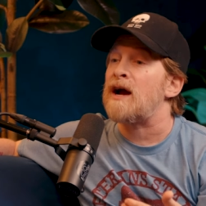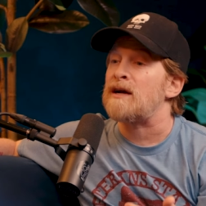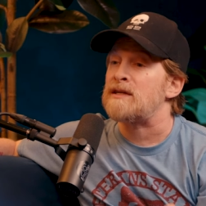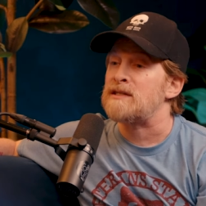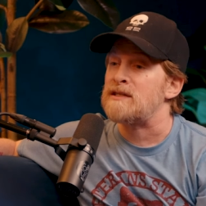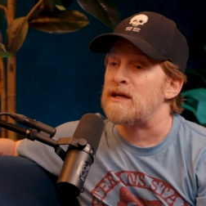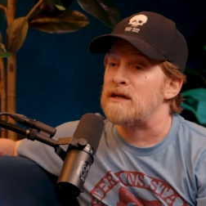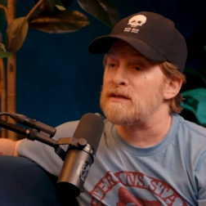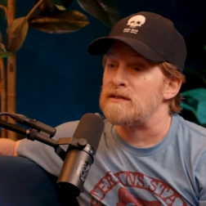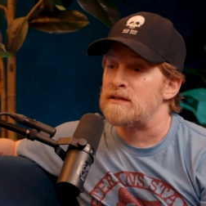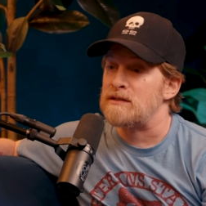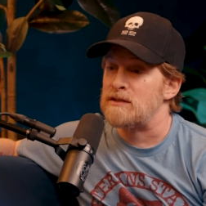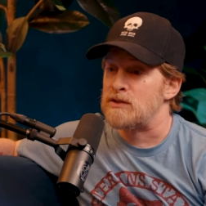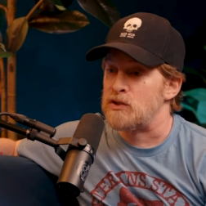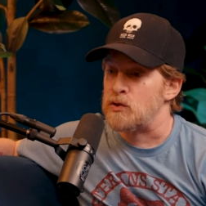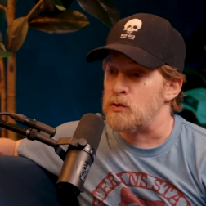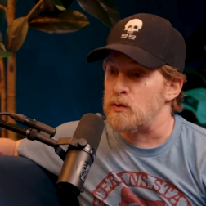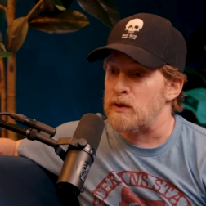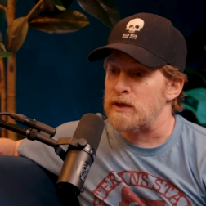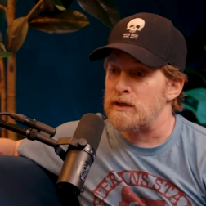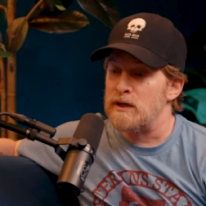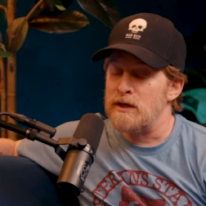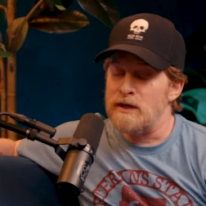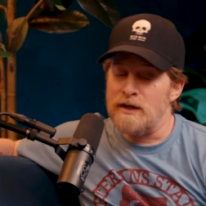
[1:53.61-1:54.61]
access mm-hmm.
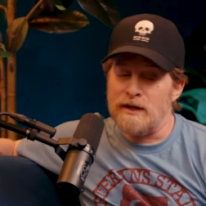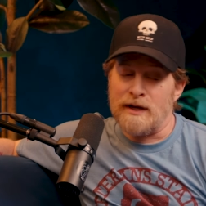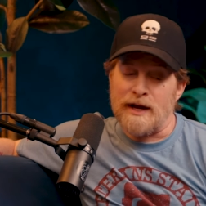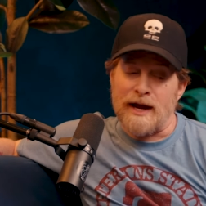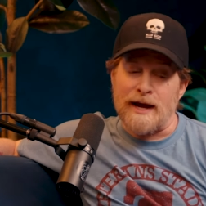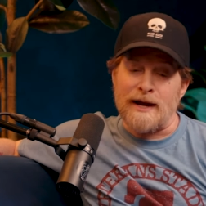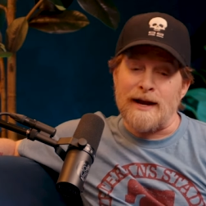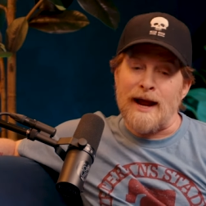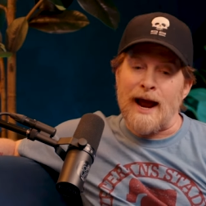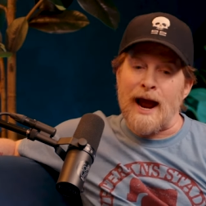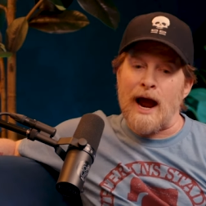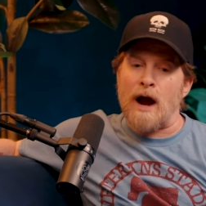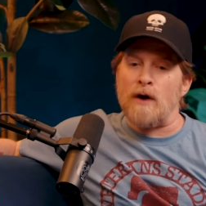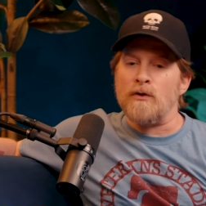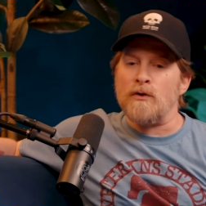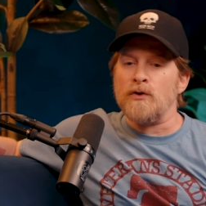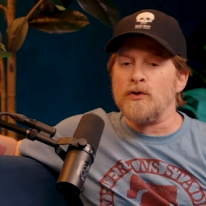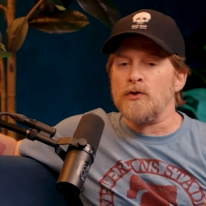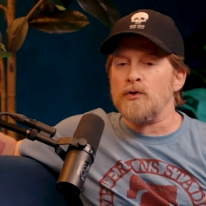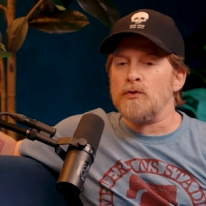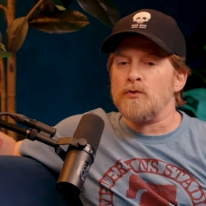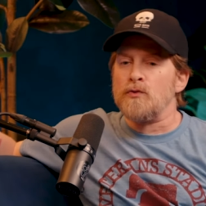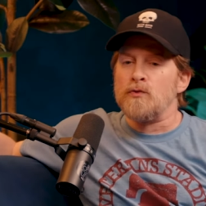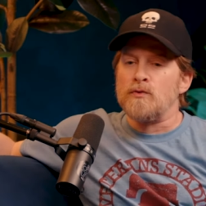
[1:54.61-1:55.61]
to it and how do
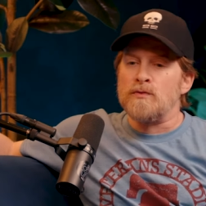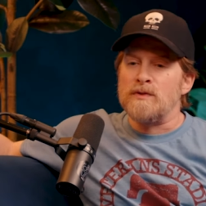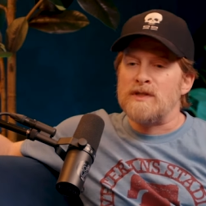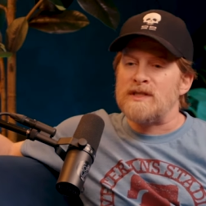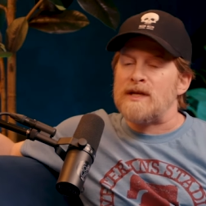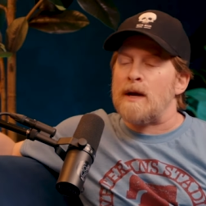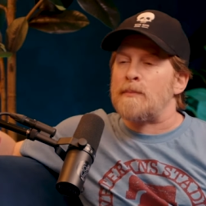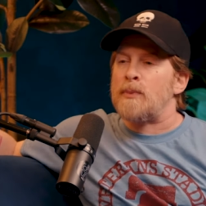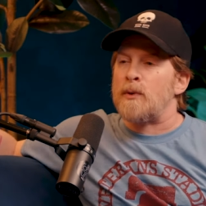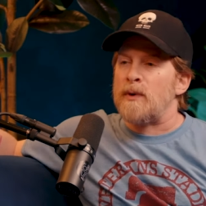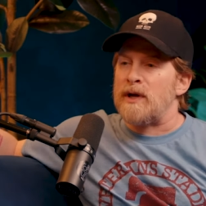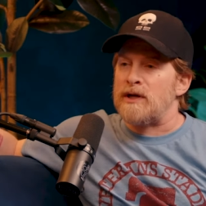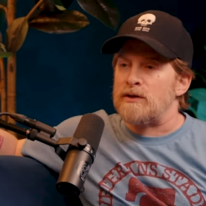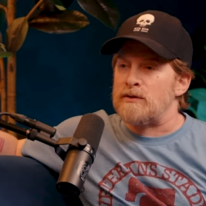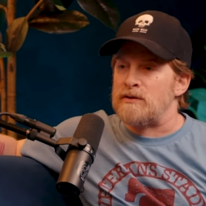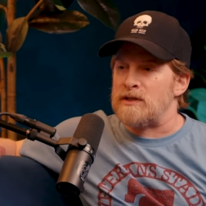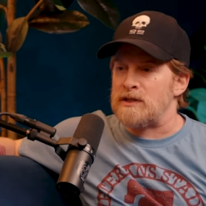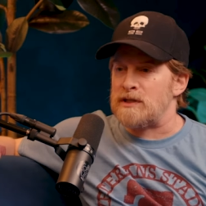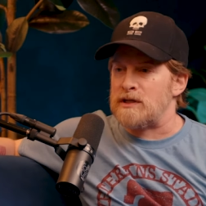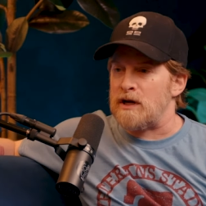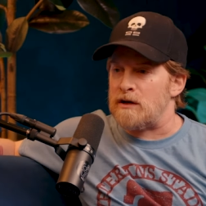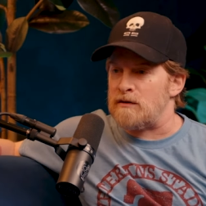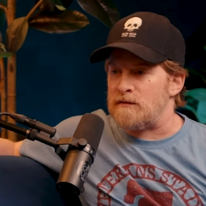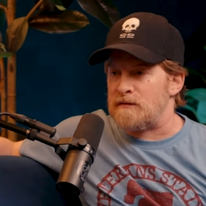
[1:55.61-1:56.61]
you separate
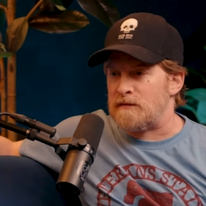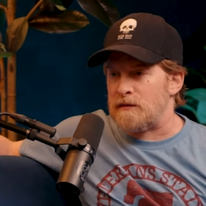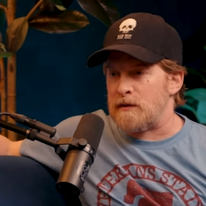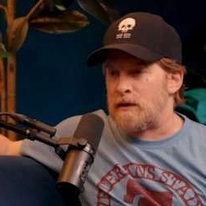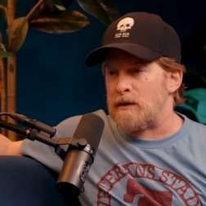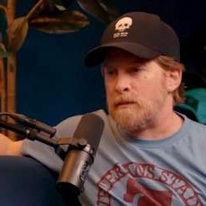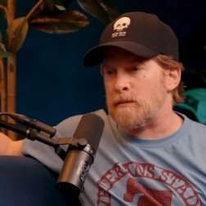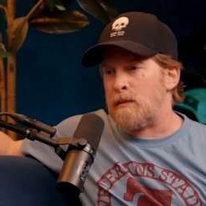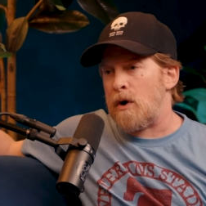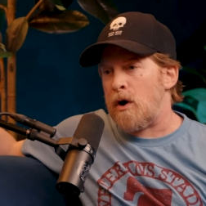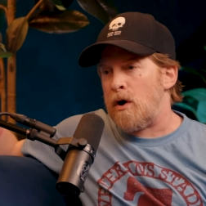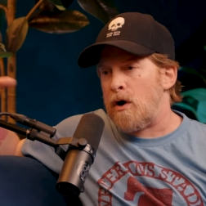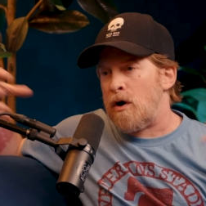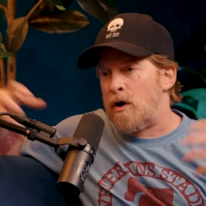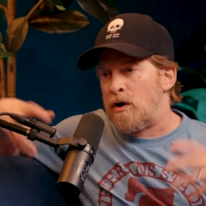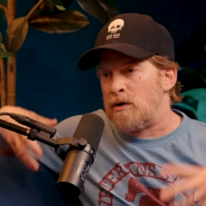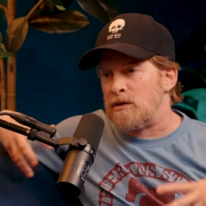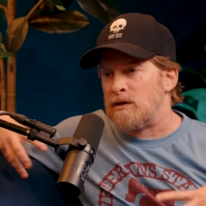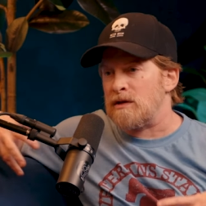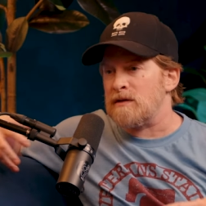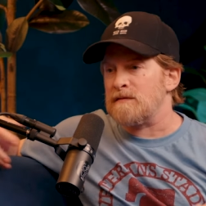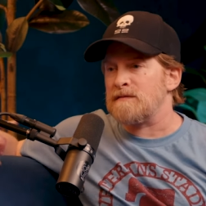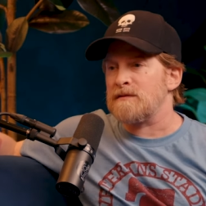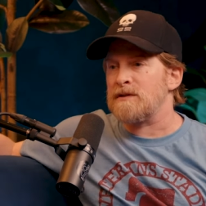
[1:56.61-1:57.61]
yourself from
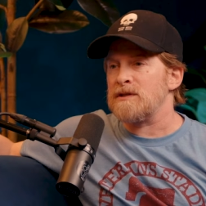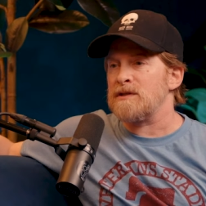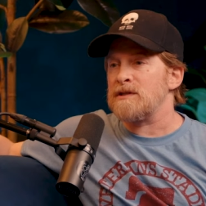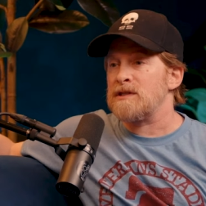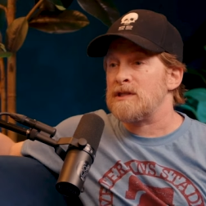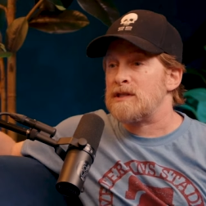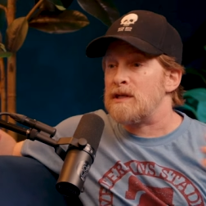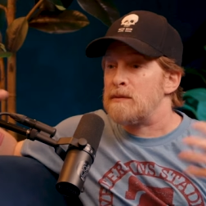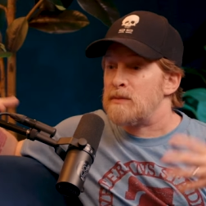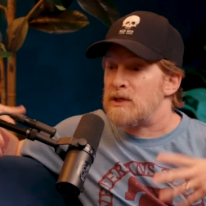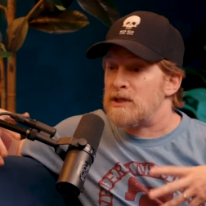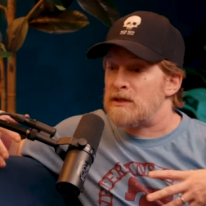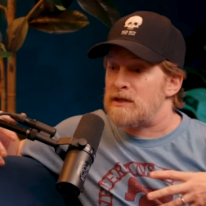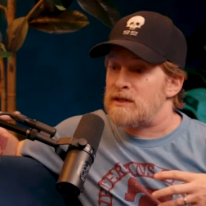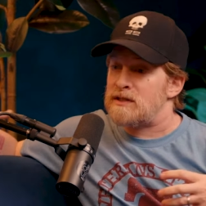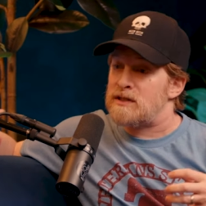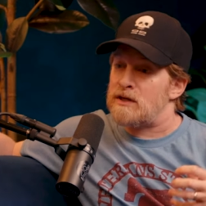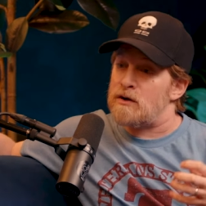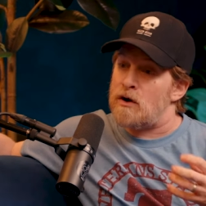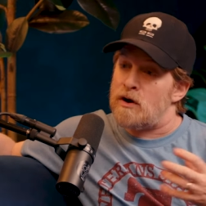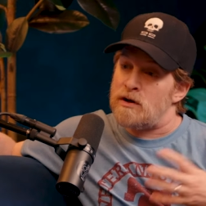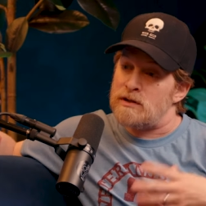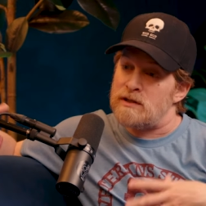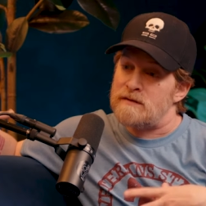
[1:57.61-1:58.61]
all of these stimulus
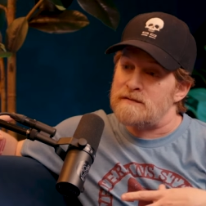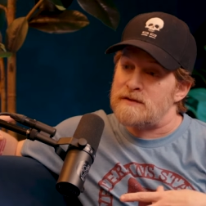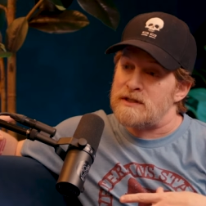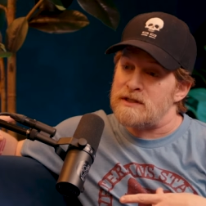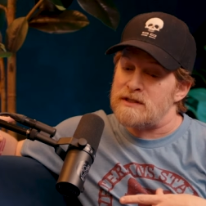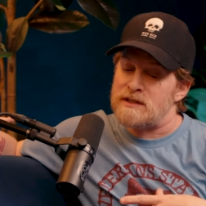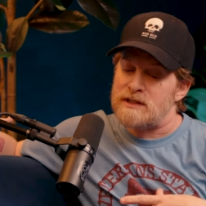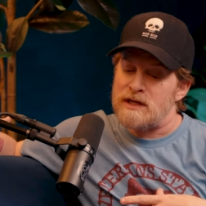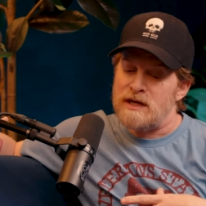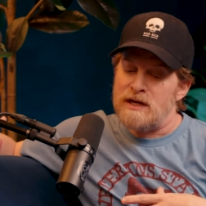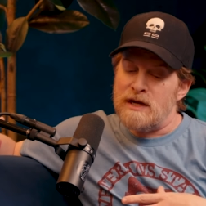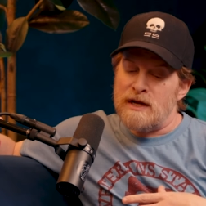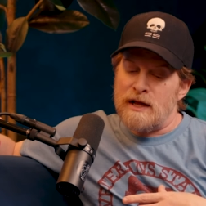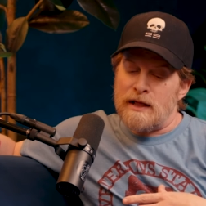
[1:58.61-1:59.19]
and all of these